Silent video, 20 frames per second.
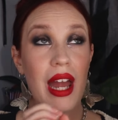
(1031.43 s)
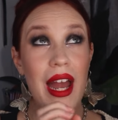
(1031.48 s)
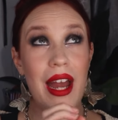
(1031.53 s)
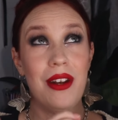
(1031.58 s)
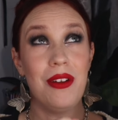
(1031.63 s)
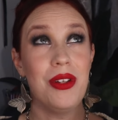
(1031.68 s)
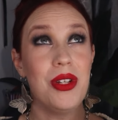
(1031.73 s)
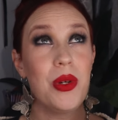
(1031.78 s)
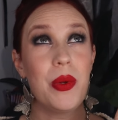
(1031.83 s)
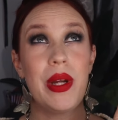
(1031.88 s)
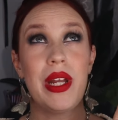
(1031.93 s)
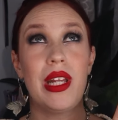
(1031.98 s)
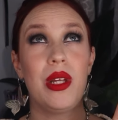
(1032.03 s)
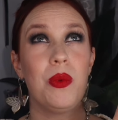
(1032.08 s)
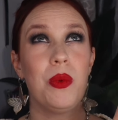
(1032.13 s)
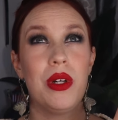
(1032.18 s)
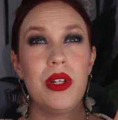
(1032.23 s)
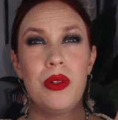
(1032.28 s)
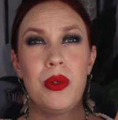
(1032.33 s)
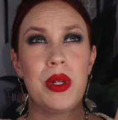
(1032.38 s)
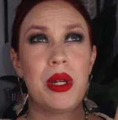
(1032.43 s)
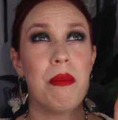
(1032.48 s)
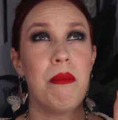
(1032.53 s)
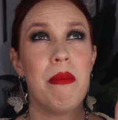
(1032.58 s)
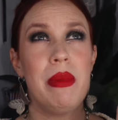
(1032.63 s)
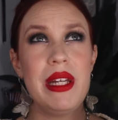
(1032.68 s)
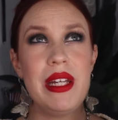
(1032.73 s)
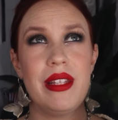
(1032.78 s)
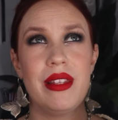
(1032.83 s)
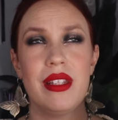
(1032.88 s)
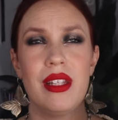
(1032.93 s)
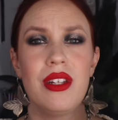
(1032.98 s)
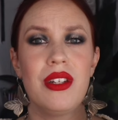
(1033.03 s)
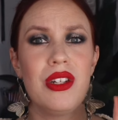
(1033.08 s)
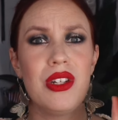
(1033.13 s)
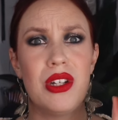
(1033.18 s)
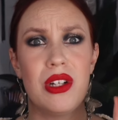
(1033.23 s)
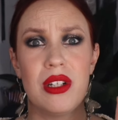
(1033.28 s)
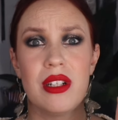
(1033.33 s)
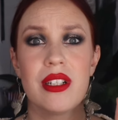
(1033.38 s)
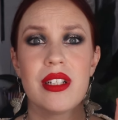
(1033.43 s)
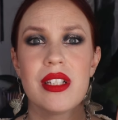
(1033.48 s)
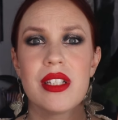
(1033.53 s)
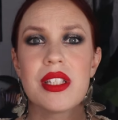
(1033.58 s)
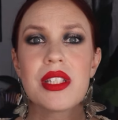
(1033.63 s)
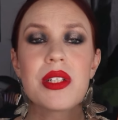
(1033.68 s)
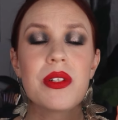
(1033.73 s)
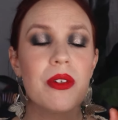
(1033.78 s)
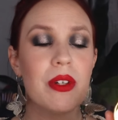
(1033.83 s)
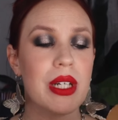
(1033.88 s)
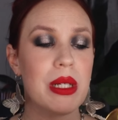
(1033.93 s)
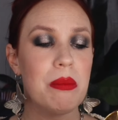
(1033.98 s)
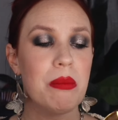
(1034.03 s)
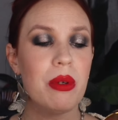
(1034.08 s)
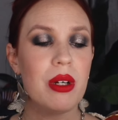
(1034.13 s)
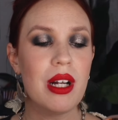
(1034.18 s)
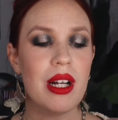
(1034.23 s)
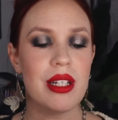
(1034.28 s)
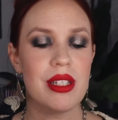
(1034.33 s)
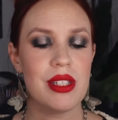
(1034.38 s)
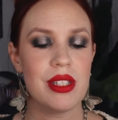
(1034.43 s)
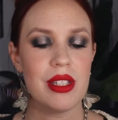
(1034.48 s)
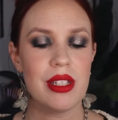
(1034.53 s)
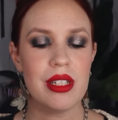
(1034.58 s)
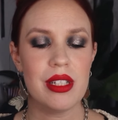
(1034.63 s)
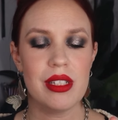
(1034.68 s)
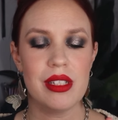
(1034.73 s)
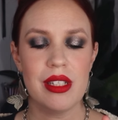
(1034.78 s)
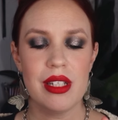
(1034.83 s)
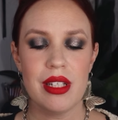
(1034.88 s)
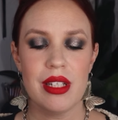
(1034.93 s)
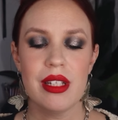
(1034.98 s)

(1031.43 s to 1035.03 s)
I don't know anyone who can beat the NARS cream bronzer.